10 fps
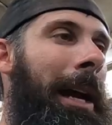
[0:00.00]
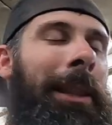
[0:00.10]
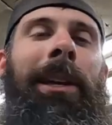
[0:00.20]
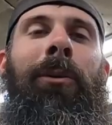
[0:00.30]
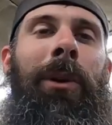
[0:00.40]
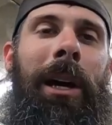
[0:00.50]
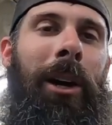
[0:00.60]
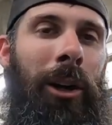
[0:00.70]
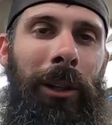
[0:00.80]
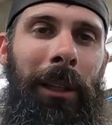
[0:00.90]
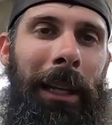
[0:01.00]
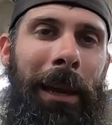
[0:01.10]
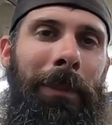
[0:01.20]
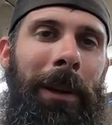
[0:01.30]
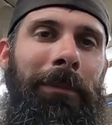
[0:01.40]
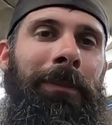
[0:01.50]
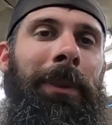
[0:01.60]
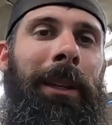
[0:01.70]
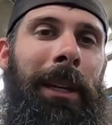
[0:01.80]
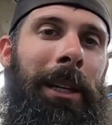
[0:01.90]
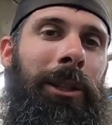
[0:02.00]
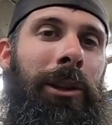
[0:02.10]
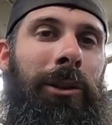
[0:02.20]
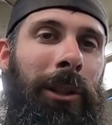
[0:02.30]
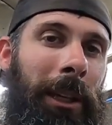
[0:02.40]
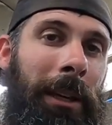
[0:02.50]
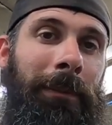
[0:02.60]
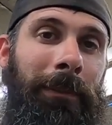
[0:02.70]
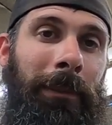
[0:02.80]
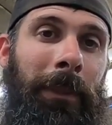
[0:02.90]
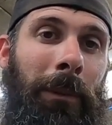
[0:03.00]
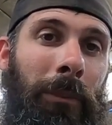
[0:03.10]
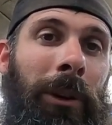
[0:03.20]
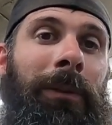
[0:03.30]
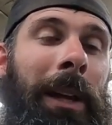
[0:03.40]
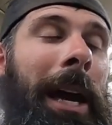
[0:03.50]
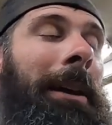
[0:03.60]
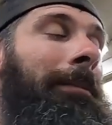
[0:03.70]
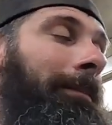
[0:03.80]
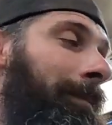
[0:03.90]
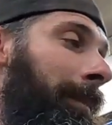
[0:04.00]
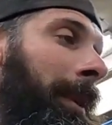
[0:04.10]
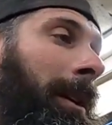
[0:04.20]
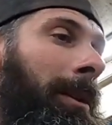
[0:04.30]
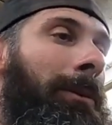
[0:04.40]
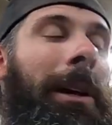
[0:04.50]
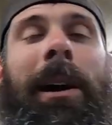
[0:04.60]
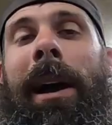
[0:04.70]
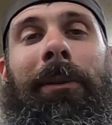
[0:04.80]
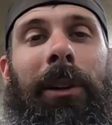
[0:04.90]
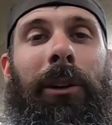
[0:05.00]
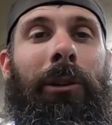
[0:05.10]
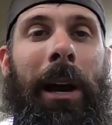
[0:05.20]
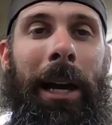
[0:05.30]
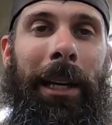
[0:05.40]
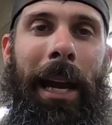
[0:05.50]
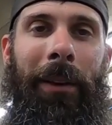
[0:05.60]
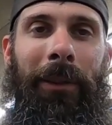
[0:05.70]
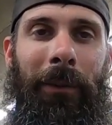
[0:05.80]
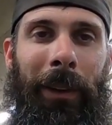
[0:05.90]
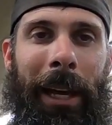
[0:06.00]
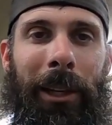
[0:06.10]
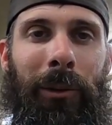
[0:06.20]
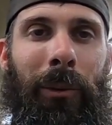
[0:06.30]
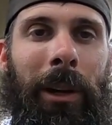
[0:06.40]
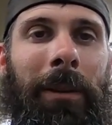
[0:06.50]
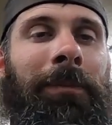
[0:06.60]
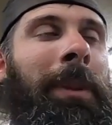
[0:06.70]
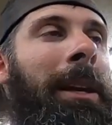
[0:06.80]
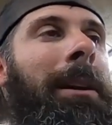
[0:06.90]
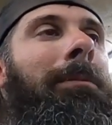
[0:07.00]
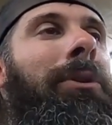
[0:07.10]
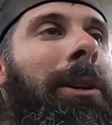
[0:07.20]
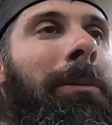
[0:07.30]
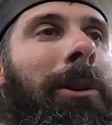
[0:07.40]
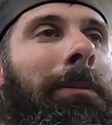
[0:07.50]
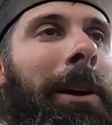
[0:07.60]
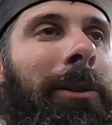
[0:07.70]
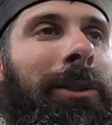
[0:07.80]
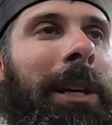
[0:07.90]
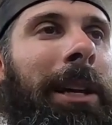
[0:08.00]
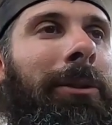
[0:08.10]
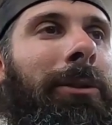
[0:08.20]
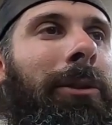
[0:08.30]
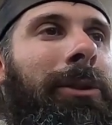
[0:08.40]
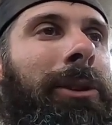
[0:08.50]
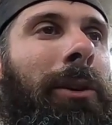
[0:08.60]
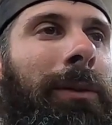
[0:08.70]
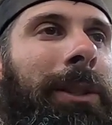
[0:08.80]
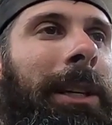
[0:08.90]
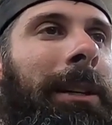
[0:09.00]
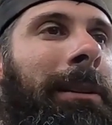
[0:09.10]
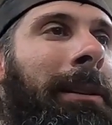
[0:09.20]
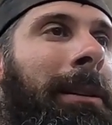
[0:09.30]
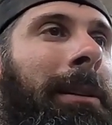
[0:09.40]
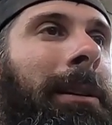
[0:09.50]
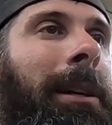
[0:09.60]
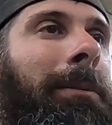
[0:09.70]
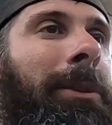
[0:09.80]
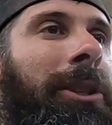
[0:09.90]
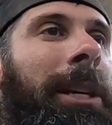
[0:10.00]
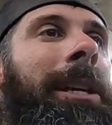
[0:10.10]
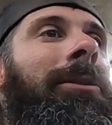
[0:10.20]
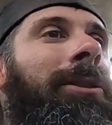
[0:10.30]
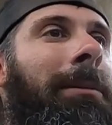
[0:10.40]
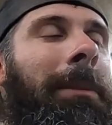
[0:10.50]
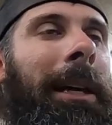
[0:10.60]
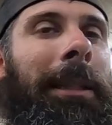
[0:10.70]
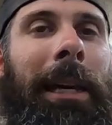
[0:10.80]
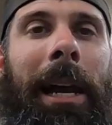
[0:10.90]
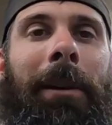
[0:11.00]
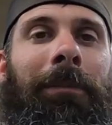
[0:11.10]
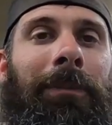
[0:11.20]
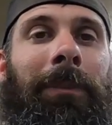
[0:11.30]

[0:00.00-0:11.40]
And then when I unclamp it, it's usually pretty flat without having to grind half the flange away. Putting them on a belt sander or surfacing a machine or something like that